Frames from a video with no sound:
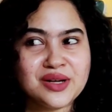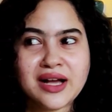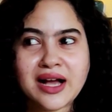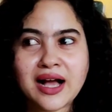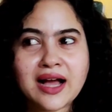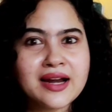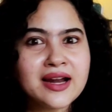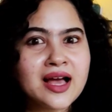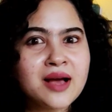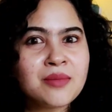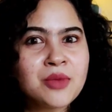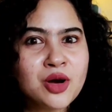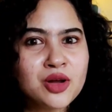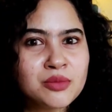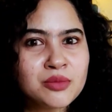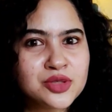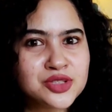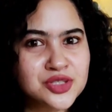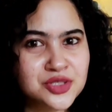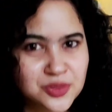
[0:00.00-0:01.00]
And I'm
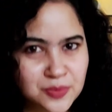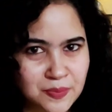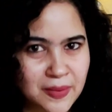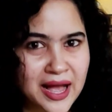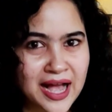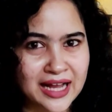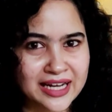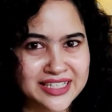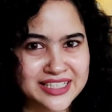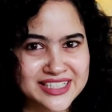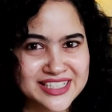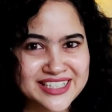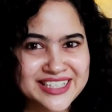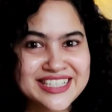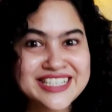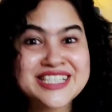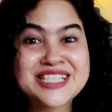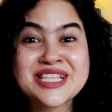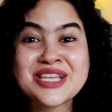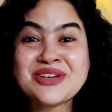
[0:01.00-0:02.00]
almost packed.
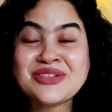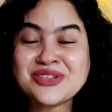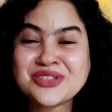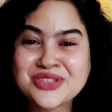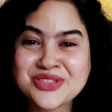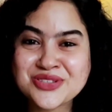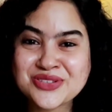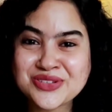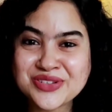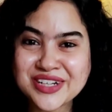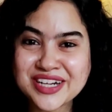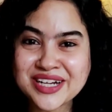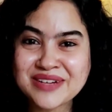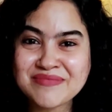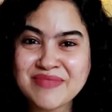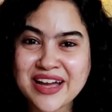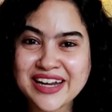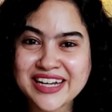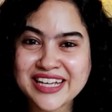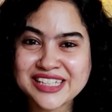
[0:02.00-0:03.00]
See you soon in
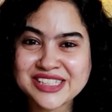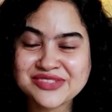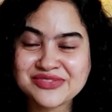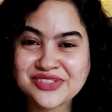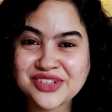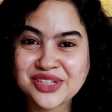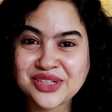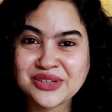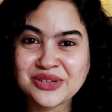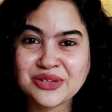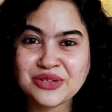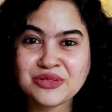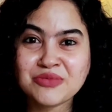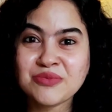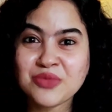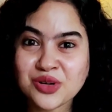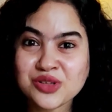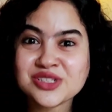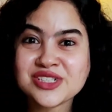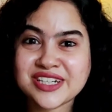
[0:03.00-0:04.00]
my next video.
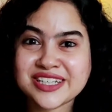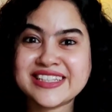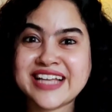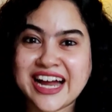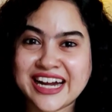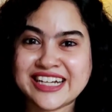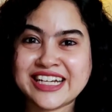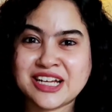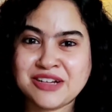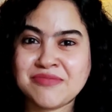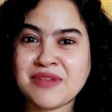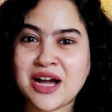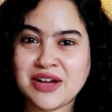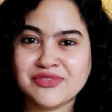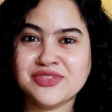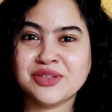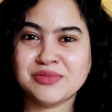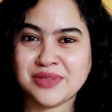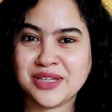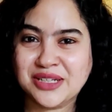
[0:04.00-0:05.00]
Mostly that time I
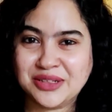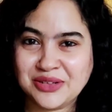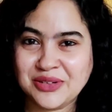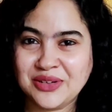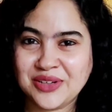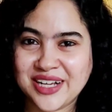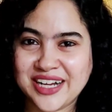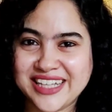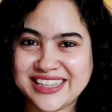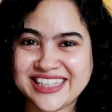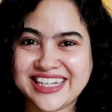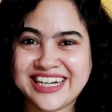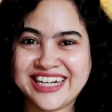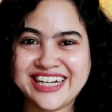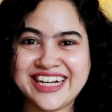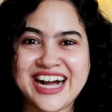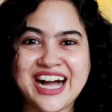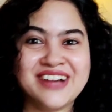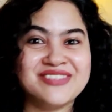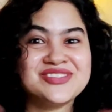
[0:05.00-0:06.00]
will be in Kolkata.
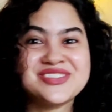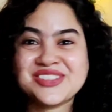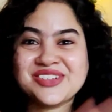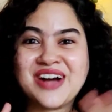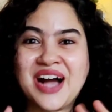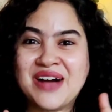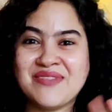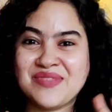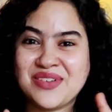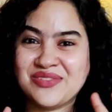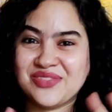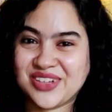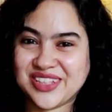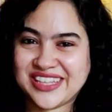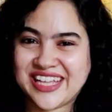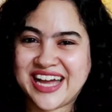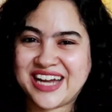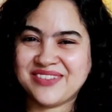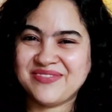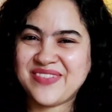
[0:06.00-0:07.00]
I'm so happy for
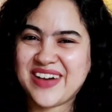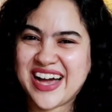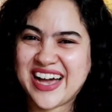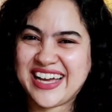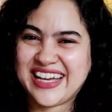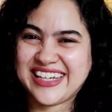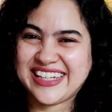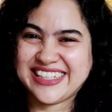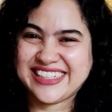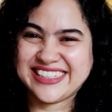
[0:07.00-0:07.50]
that. Bye.